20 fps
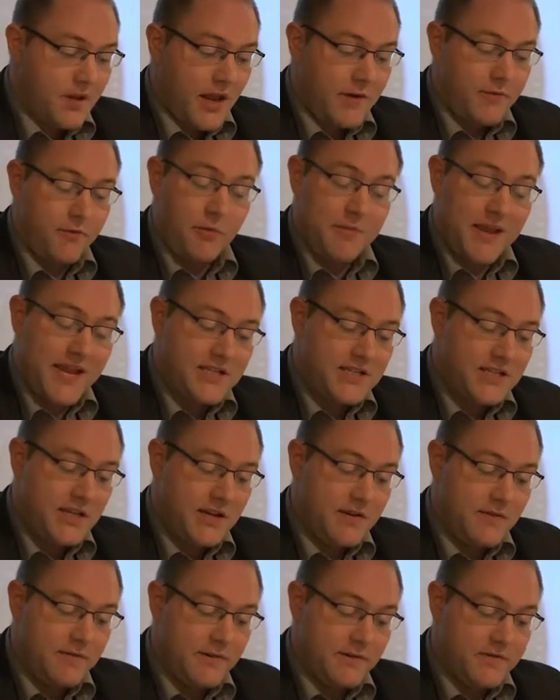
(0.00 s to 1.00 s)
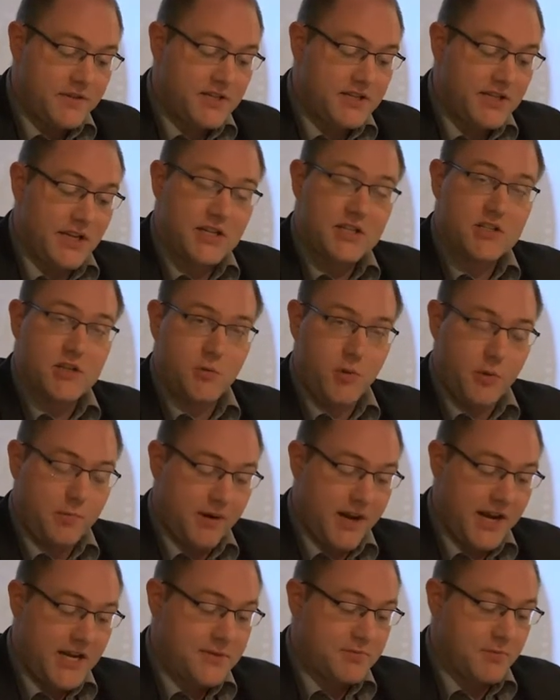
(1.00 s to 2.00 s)
and from 1856 the
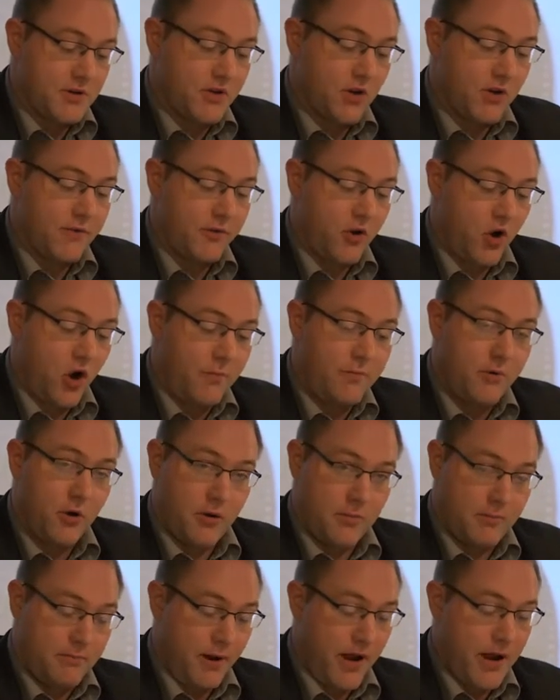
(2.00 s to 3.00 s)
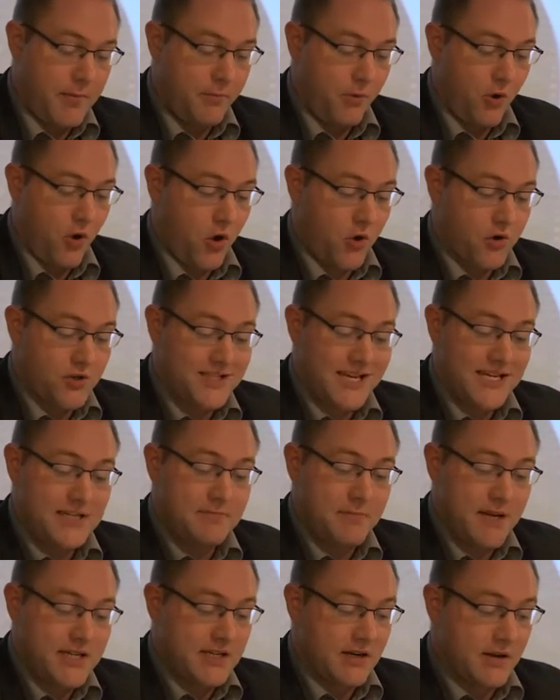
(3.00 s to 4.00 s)
replacement of copper by bronze
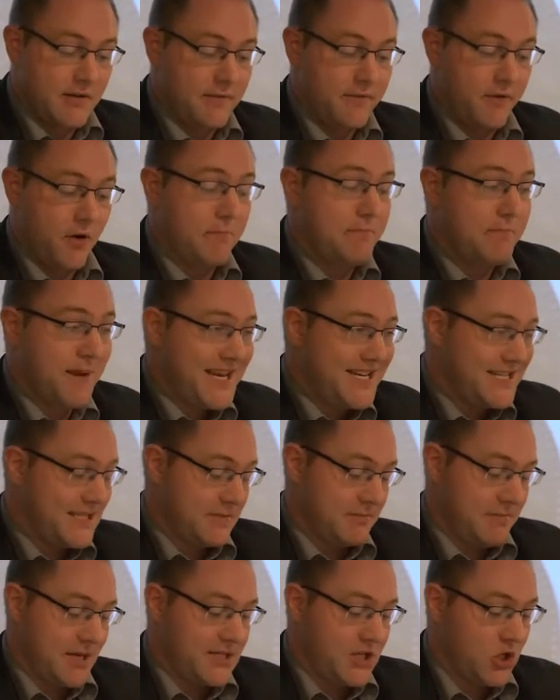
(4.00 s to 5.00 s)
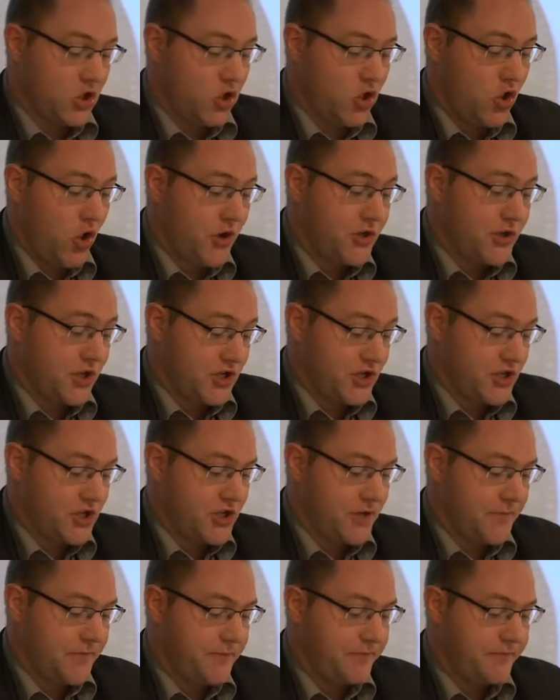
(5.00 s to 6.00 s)
as metal for base metal
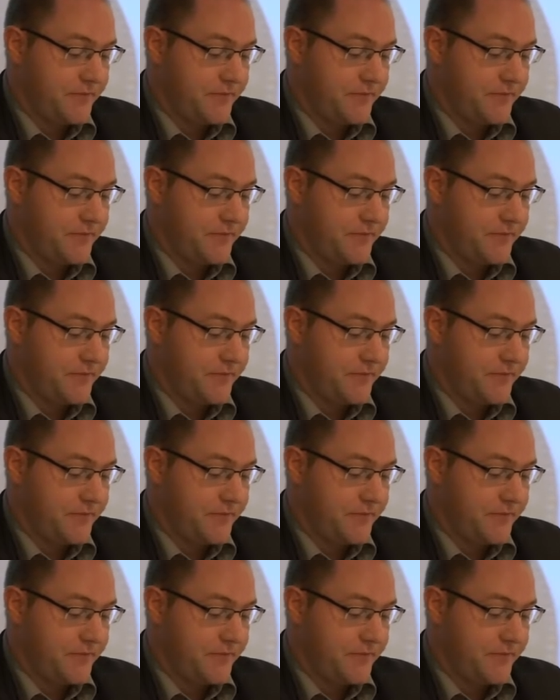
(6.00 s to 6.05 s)
coinage.